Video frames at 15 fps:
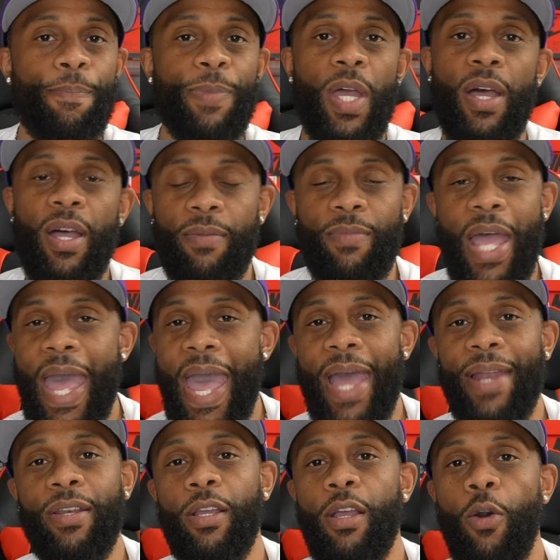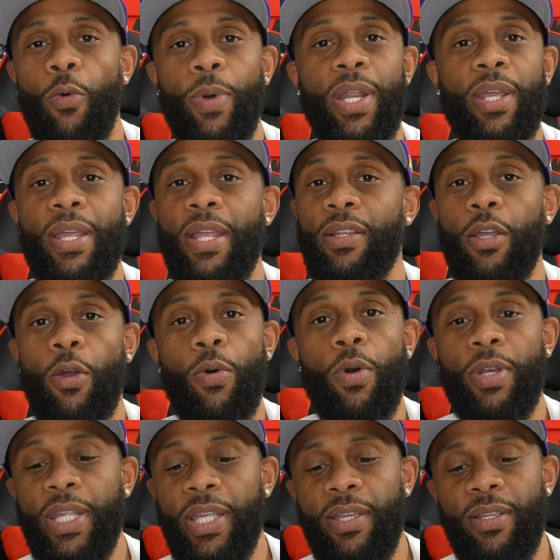Uh, I had to go with it and throw
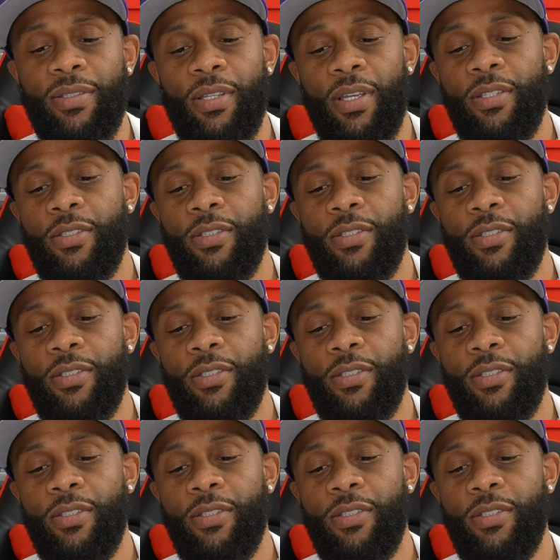on these.